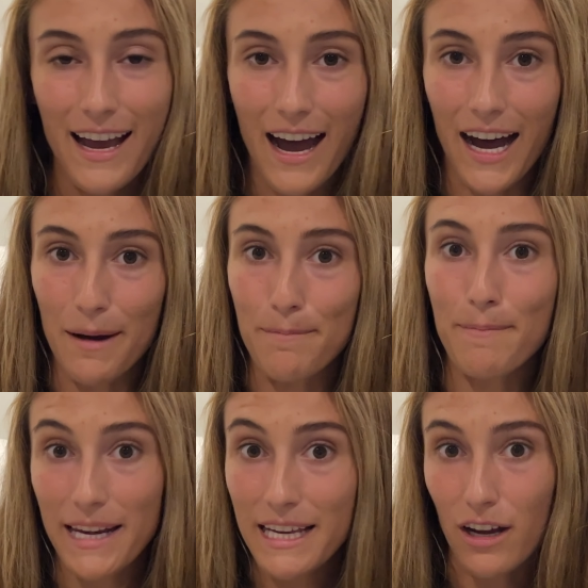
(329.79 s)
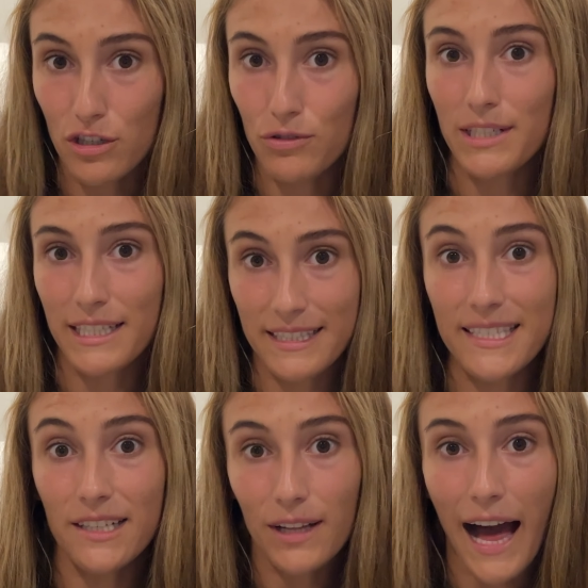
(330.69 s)
Many countries
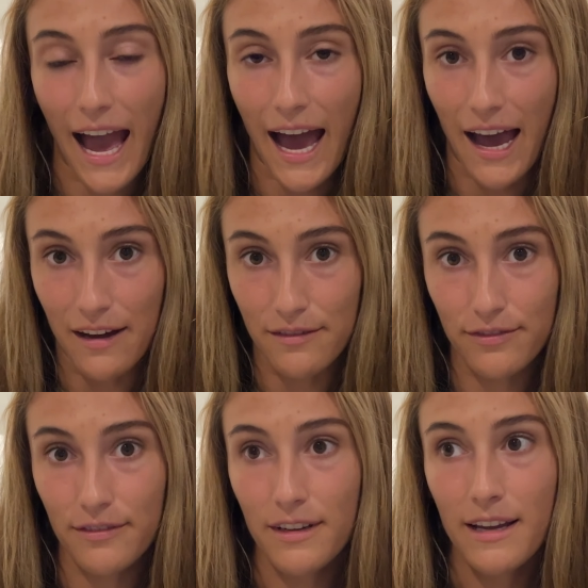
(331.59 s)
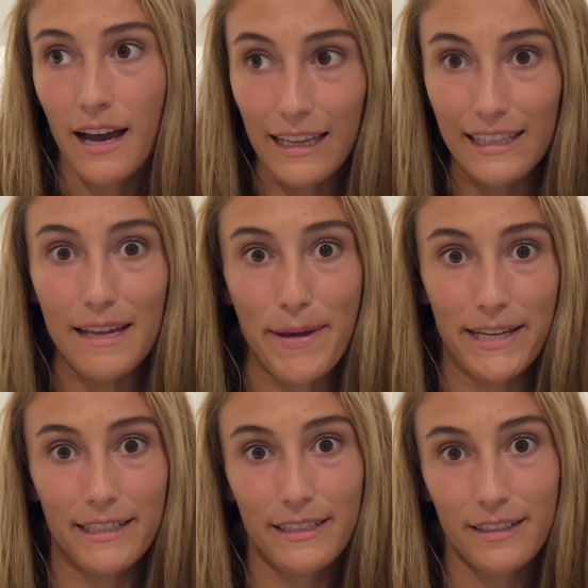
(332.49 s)
still have a limit.